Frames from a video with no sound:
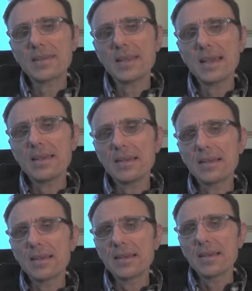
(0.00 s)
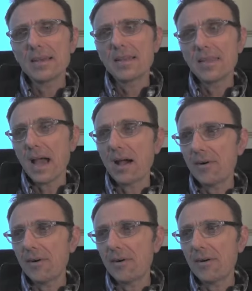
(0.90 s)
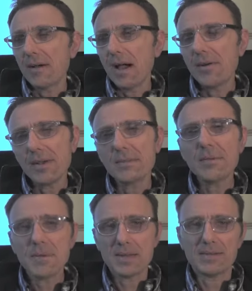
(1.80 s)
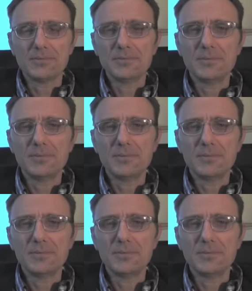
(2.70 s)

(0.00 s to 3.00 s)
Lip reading: like now, how can it be better?